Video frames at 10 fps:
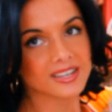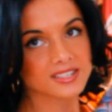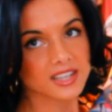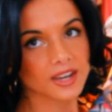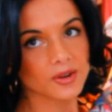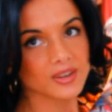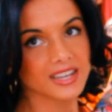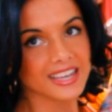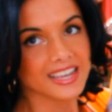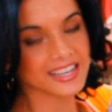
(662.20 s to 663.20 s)
Mexico.
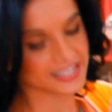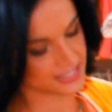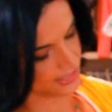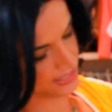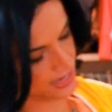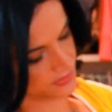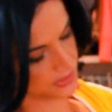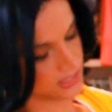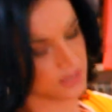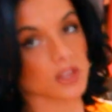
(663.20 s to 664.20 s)
It does have
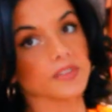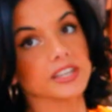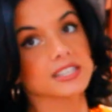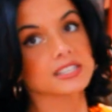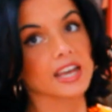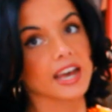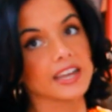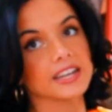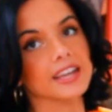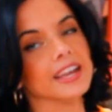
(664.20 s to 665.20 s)
sleeves on the
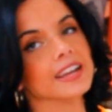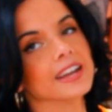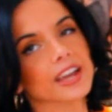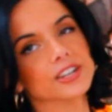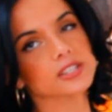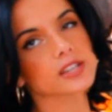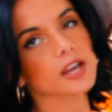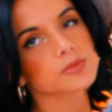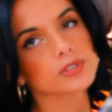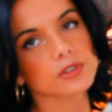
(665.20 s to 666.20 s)
inside, and I just
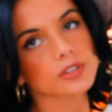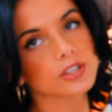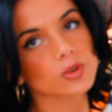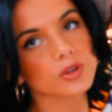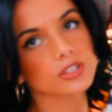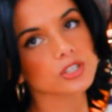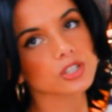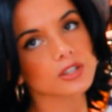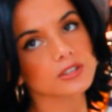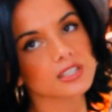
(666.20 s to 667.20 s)
absolutely adore this
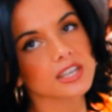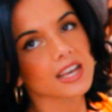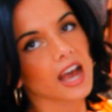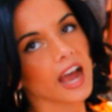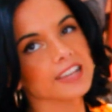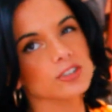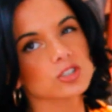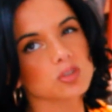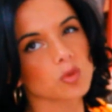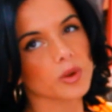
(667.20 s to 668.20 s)
shirt. I
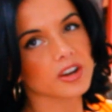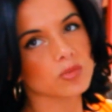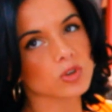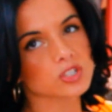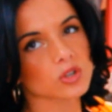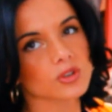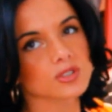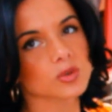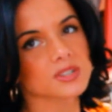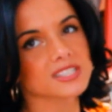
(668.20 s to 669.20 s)
usually will wear it more
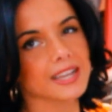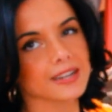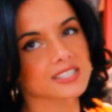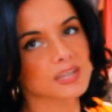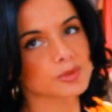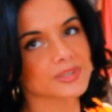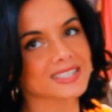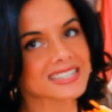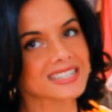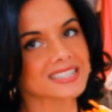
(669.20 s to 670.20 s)
so towards the end of summer
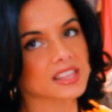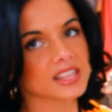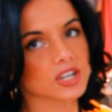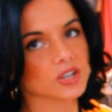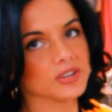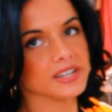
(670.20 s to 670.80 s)
because it is a thicker